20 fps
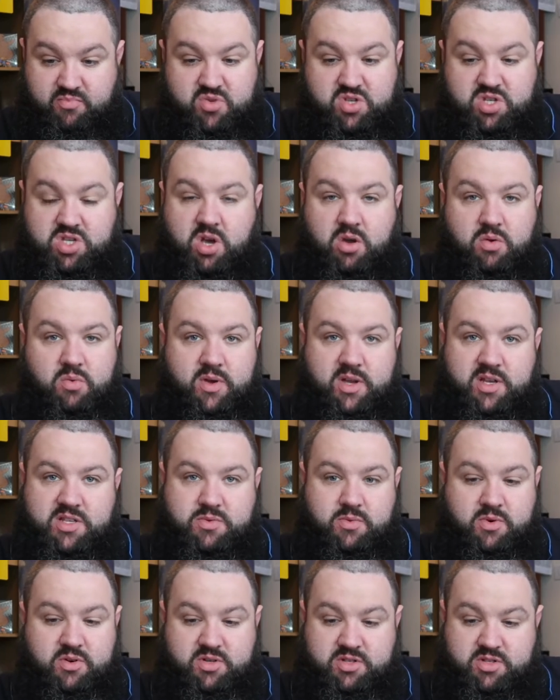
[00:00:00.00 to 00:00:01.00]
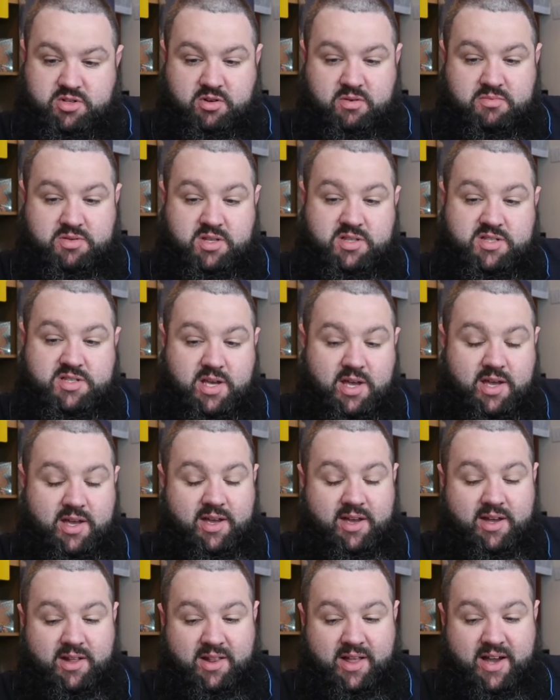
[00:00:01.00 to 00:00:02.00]
So weak to ice types
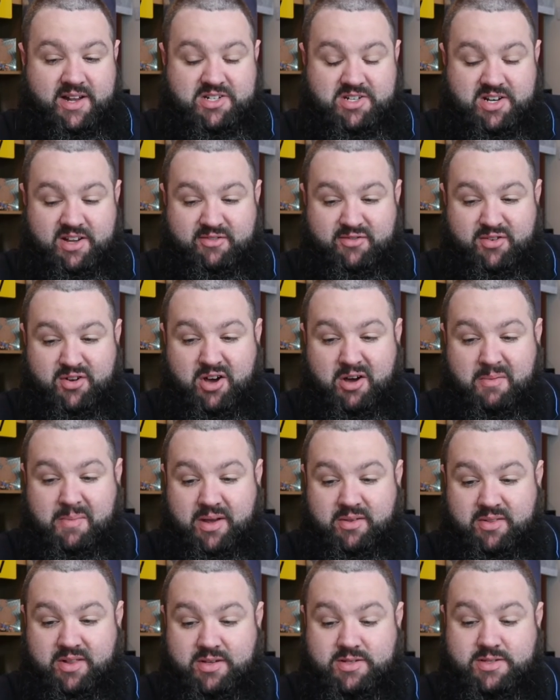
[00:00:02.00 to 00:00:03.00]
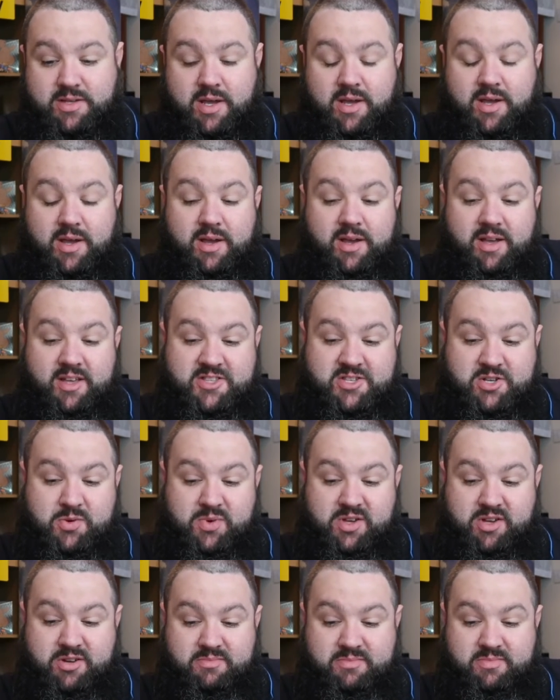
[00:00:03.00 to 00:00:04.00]
until, actually I forgot about this, until
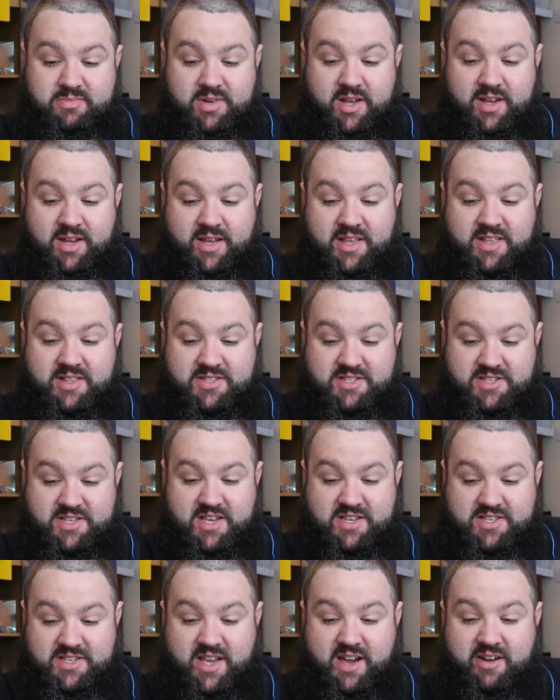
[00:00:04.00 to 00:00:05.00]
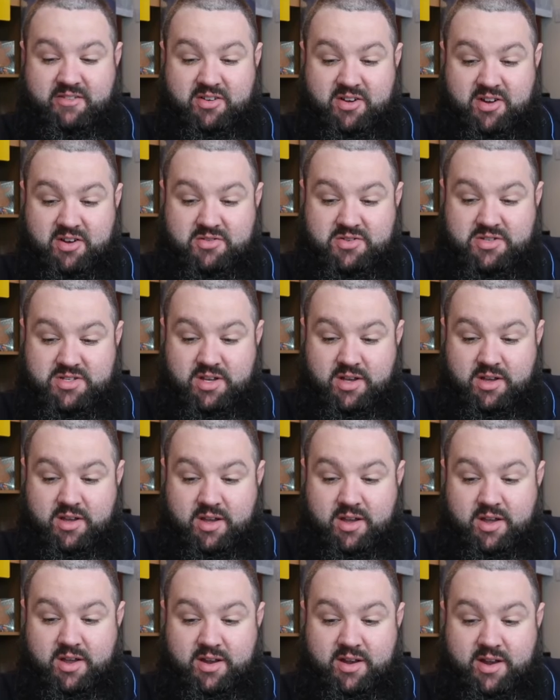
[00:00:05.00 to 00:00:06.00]
we come against this Gyarados.
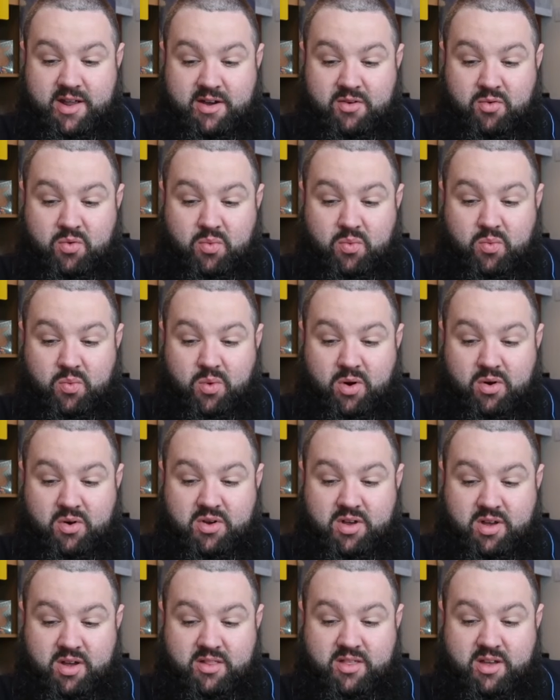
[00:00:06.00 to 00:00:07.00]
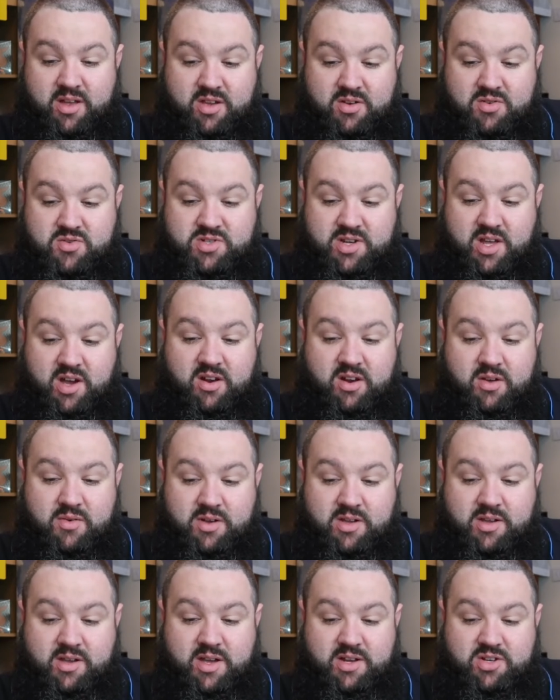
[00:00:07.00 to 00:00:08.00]
Now, why are they using it? I know
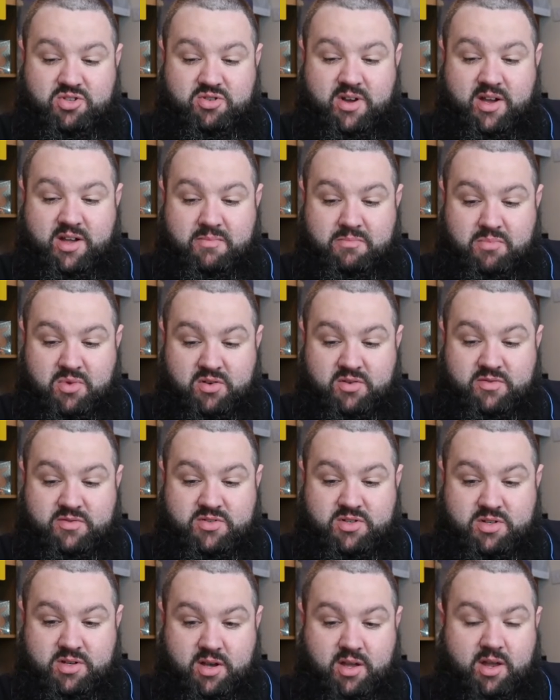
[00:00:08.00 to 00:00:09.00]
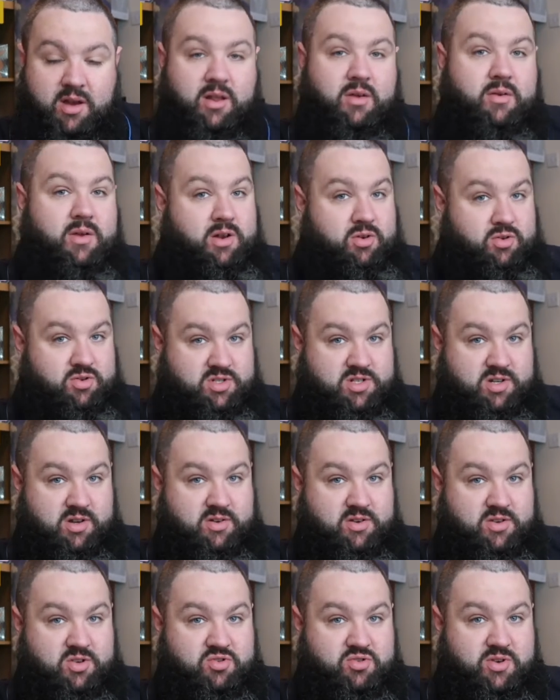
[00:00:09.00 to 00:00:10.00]
it can get dragon moves, you know, it looks
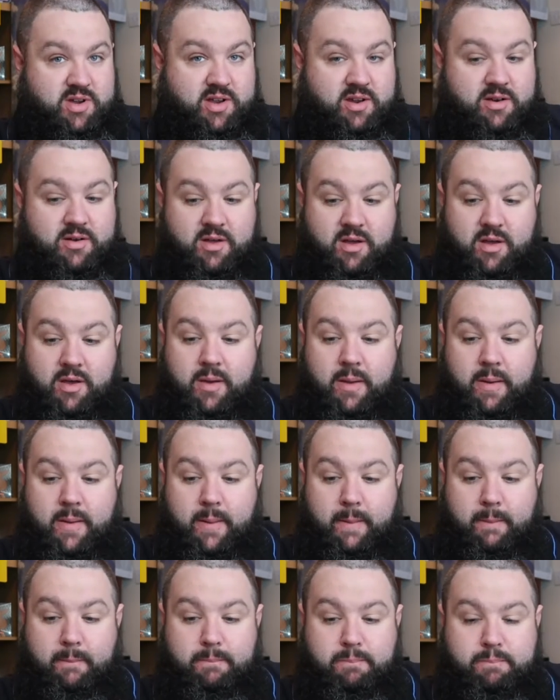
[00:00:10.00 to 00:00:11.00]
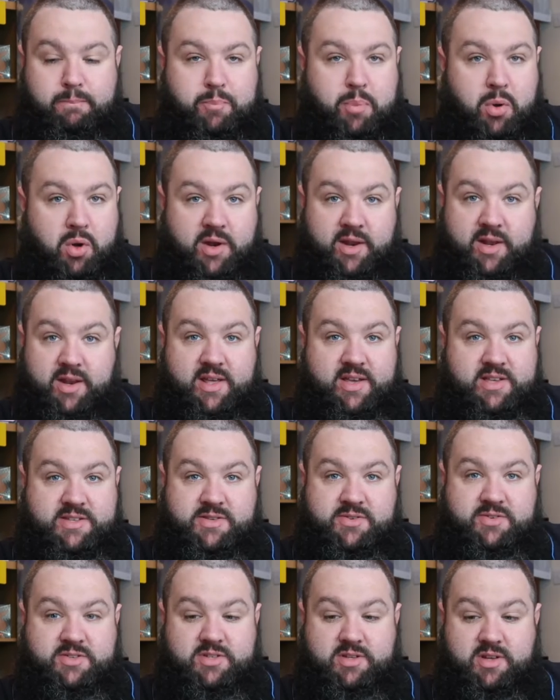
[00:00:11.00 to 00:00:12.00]
like a dragon, but it
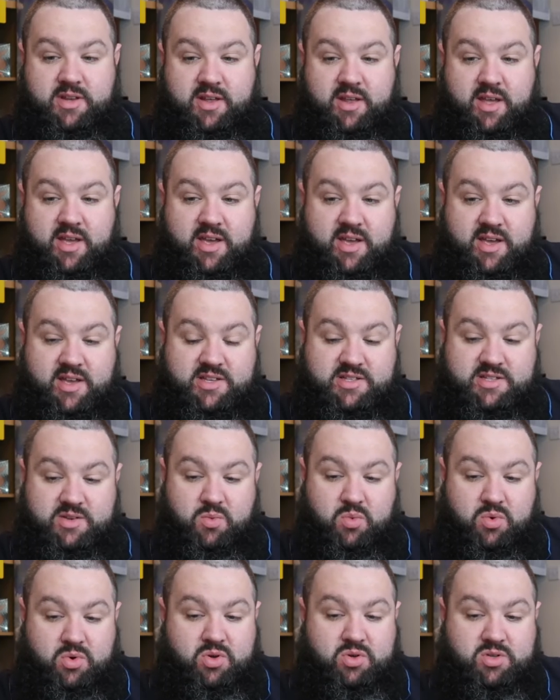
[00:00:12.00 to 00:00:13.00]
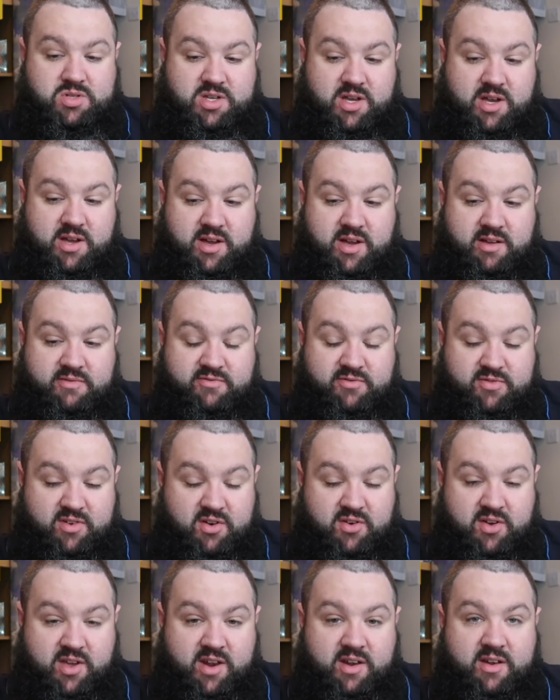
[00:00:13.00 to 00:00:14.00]
isn't. It is water and
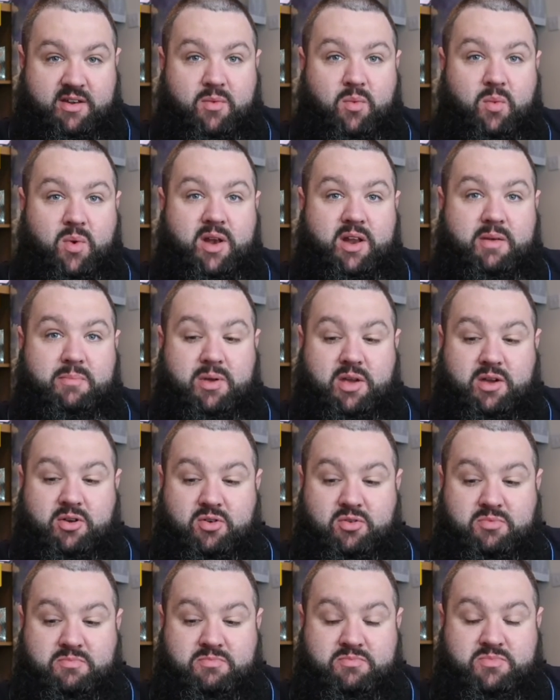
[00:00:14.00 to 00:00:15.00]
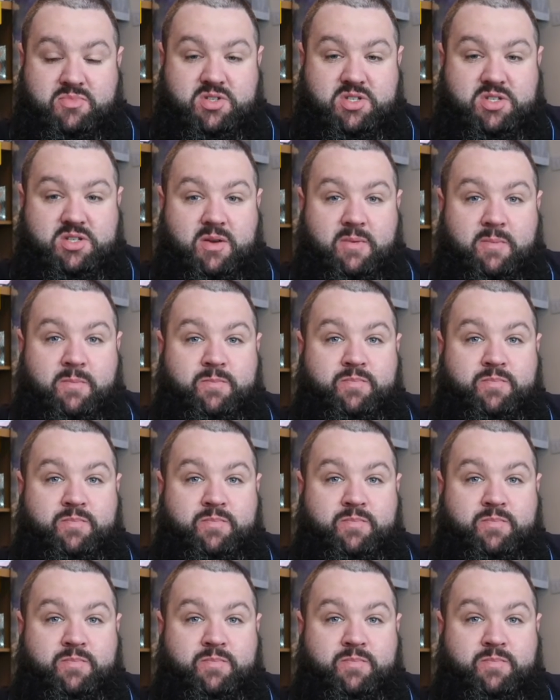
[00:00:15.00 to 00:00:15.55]
flying. When it becomes